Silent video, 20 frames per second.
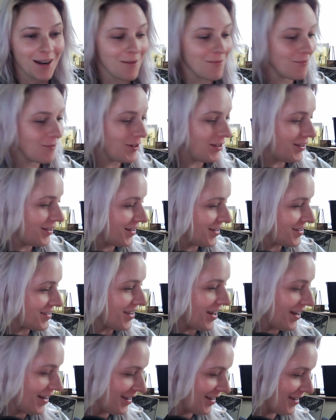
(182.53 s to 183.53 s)
I'm really
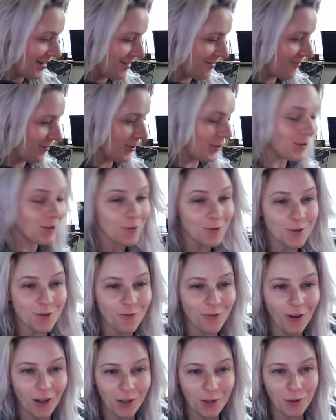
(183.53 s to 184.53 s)
excited for you to
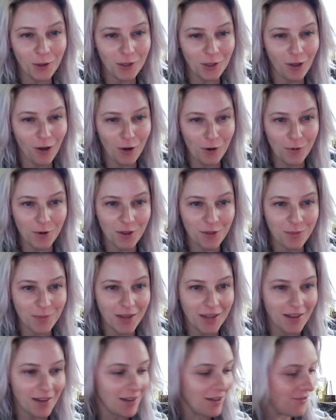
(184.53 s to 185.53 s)
follow along with
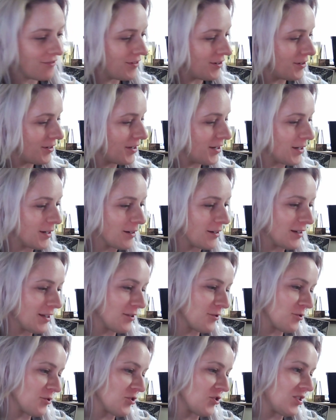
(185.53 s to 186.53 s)
me if you're here and
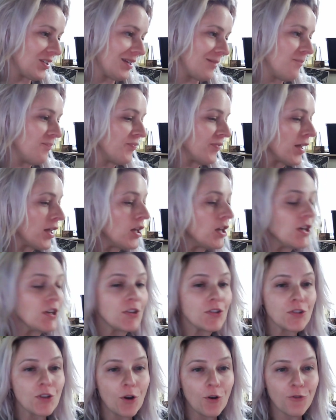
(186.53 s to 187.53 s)
interested.
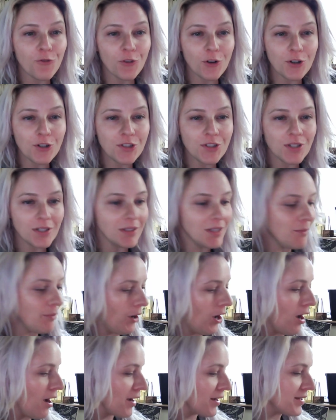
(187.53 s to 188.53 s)
So first in the
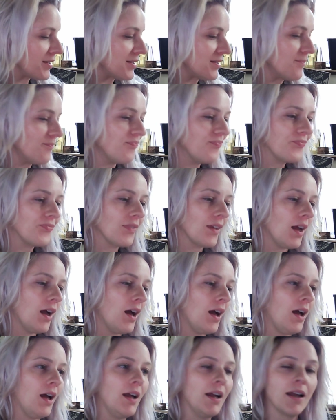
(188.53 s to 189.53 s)
box,
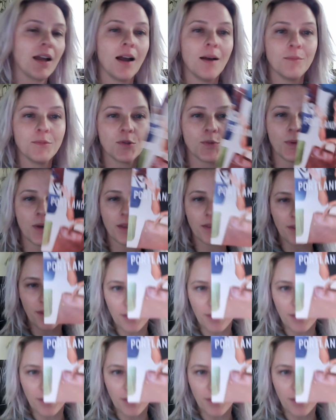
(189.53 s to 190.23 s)
it comes with